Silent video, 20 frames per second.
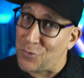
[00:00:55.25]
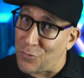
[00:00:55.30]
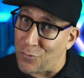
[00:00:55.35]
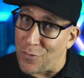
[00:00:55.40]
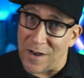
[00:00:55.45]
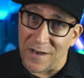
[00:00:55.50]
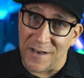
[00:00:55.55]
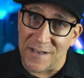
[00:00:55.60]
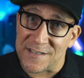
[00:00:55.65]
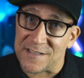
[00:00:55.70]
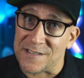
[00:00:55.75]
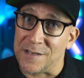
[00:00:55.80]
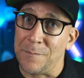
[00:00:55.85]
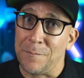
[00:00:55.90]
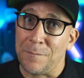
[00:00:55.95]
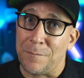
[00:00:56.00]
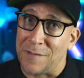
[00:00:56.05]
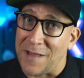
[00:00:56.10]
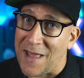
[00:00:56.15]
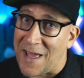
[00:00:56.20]
creating some
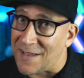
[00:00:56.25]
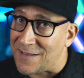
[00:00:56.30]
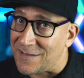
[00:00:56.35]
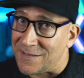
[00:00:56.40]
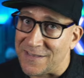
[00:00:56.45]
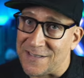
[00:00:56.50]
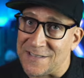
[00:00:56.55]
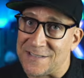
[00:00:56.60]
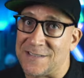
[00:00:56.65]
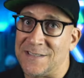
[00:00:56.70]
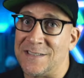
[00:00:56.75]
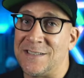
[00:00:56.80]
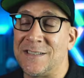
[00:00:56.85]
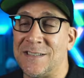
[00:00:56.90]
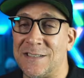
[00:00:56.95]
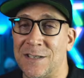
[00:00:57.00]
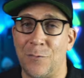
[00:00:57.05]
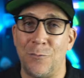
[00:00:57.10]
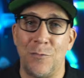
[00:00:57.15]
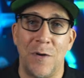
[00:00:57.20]
blacklists and
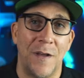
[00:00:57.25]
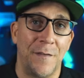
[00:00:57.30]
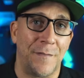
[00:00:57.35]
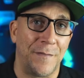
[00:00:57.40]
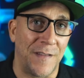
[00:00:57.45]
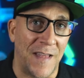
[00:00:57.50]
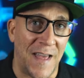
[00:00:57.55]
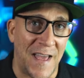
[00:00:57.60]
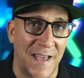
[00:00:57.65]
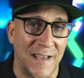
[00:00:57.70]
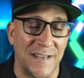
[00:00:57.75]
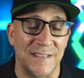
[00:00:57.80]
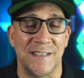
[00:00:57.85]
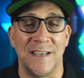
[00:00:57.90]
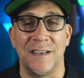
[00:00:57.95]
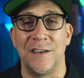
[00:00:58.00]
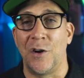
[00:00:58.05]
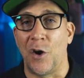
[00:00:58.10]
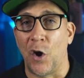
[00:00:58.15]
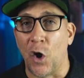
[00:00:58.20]
some red flags
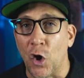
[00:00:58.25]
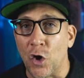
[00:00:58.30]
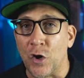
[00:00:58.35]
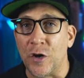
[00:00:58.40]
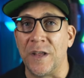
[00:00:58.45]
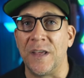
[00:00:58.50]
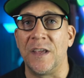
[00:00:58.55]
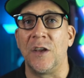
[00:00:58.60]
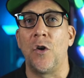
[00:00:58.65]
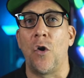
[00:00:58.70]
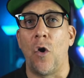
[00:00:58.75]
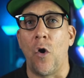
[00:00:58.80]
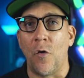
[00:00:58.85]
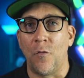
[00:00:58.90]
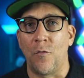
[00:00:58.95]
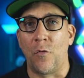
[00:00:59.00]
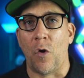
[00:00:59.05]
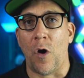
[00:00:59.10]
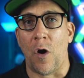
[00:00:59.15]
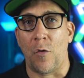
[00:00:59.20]
and hurting your
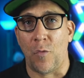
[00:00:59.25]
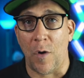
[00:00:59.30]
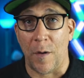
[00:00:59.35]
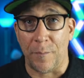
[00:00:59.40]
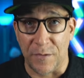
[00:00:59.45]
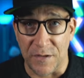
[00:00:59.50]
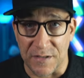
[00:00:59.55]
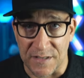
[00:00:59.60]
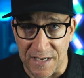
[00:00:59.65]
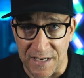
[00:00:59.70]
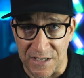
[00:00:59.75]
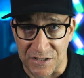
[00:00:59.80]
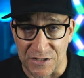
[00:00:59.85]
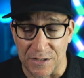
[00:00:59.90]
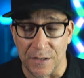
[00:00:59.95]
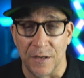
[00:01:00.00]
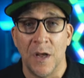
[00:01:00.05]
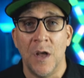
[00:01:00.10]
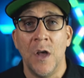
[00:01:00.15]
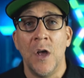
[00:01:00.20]
overall
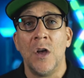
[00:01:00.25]
reputation.